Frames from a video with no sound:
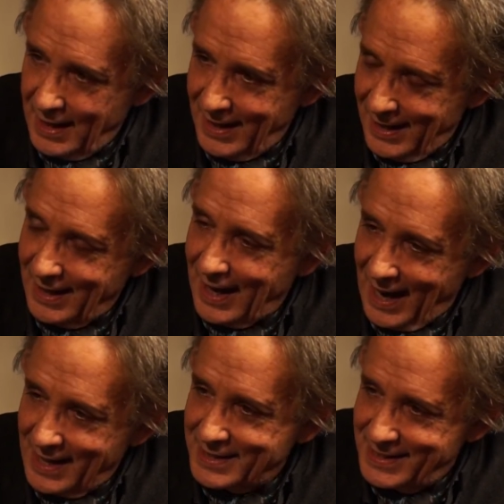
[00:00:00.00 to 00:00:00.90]
it
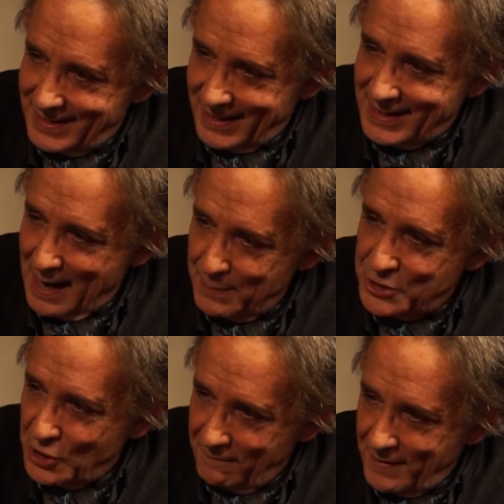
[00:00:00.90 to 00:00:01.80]
as the
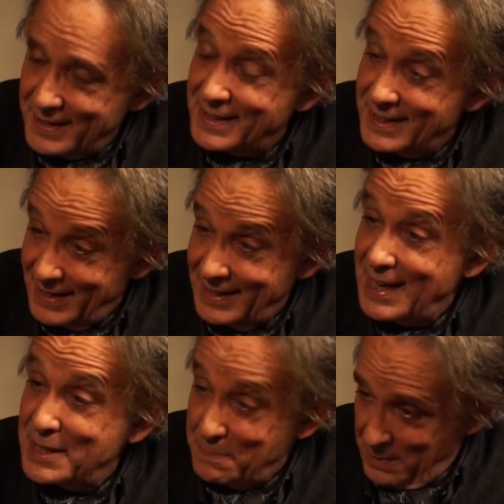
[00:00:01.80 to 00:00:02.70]
damaging fantasy it
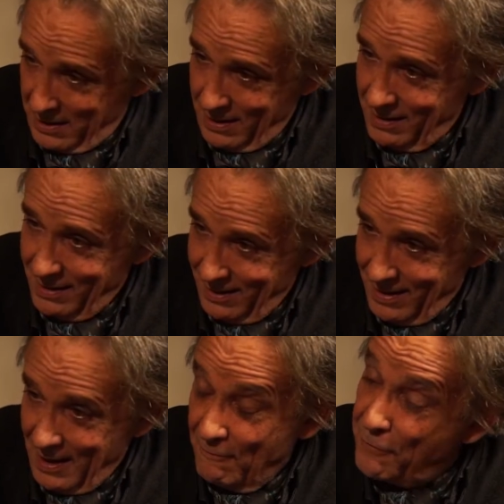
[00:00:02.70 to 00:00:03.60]
has been.
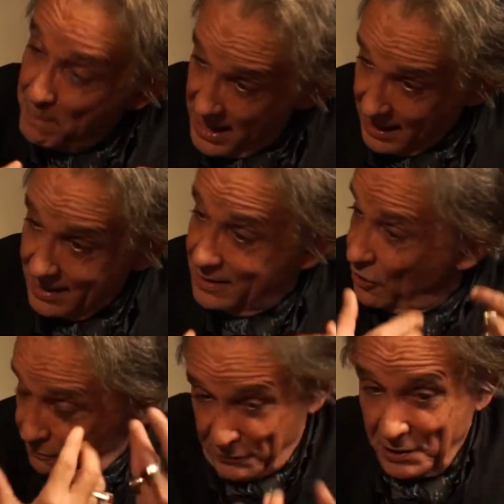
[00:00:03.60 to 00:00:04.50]
For me,
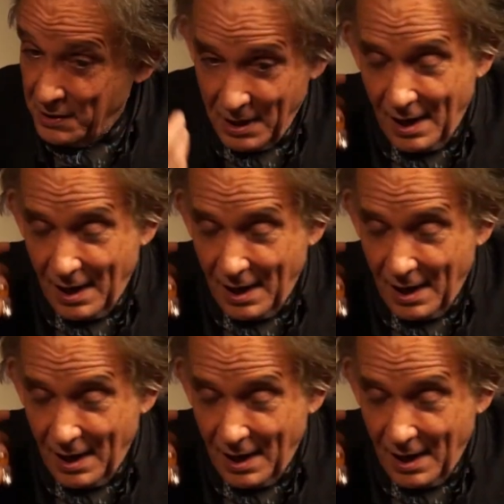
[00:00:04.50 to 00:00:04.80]
not for mm -hmm.